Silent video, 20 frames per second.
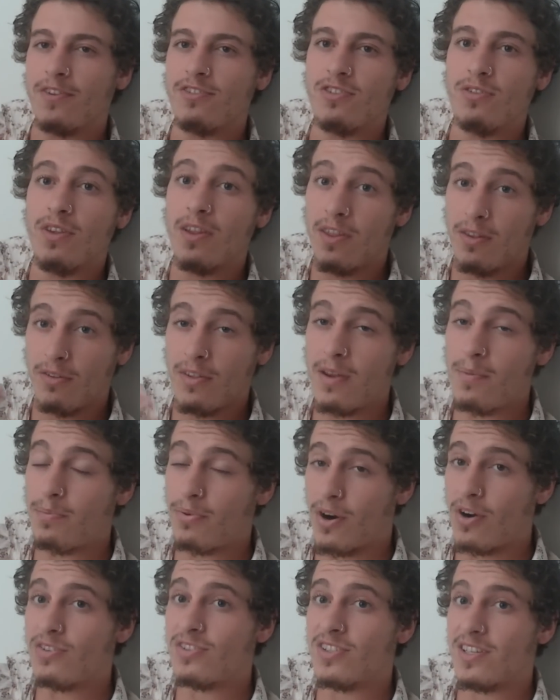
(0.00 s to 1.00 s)
So through their
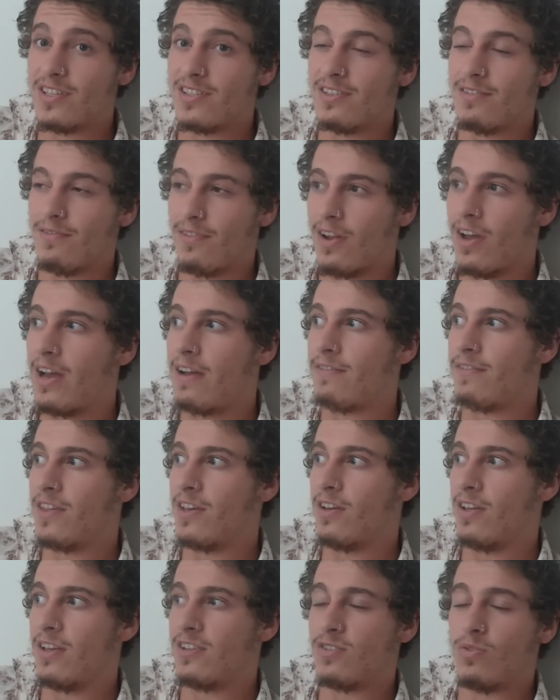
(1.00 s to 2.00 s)
process of life,
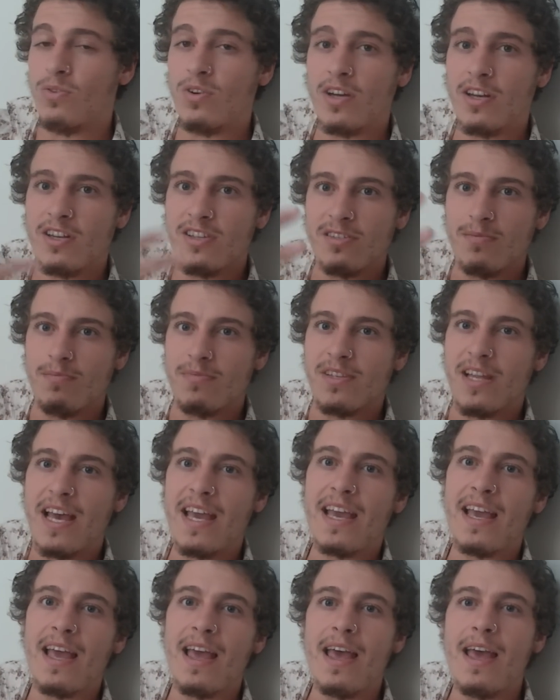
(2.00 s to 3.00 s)
there as organisms,
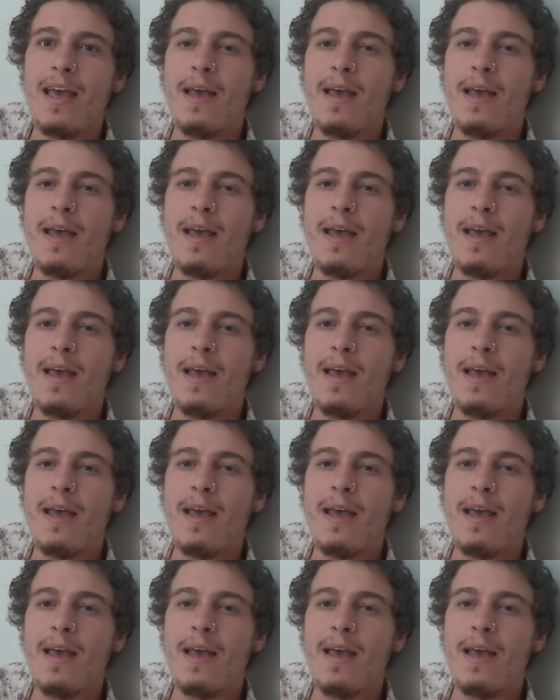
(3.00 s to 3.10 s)
they